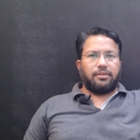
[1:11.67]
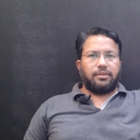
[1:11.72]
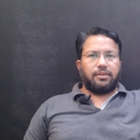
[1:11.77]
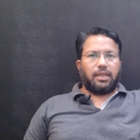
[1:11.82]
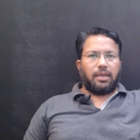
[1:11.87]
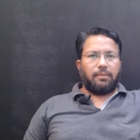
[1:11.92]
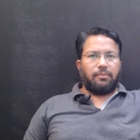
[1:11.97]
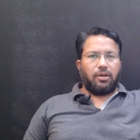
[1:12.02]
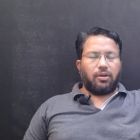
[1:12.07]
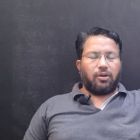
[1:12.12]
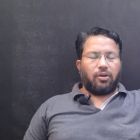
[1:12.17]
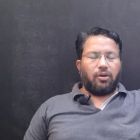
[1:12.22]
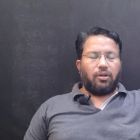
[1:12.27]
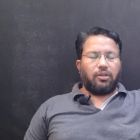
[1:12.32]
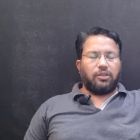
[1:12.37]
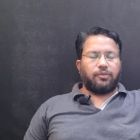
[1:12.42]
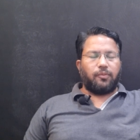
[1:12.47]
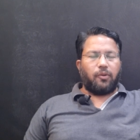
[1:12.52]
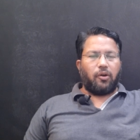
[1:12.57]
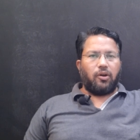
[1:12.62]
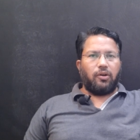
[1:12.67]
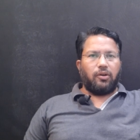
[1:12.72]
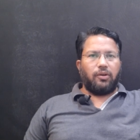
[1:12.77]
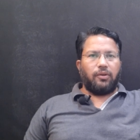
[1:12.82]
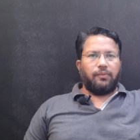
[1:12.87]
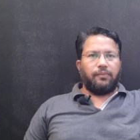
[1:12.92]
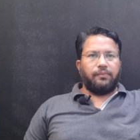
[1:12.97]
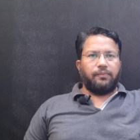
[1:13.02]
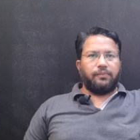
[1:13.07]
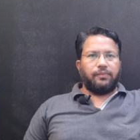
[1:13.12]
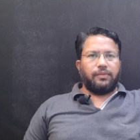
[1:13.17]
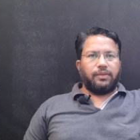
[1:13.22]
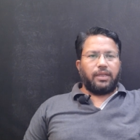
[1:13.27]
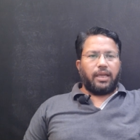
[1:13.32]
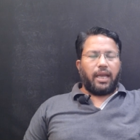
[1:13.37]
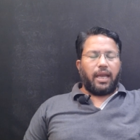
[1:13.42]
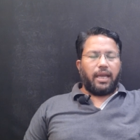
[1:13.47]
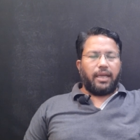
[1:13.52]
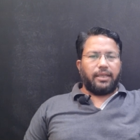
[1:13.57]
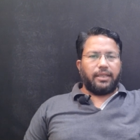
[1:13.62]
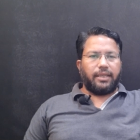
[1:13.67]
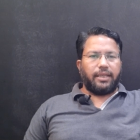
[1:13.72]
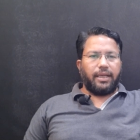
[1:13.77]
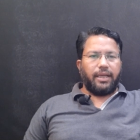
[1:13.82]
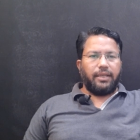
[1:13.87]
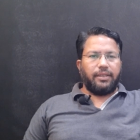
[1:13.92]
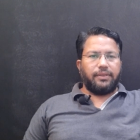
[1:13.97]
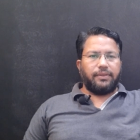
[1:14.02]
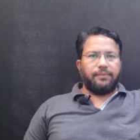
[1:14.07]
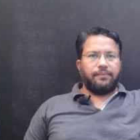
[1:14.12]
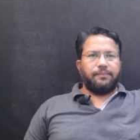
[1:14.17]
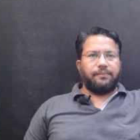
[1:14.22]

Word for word: thermocols, ball and grain.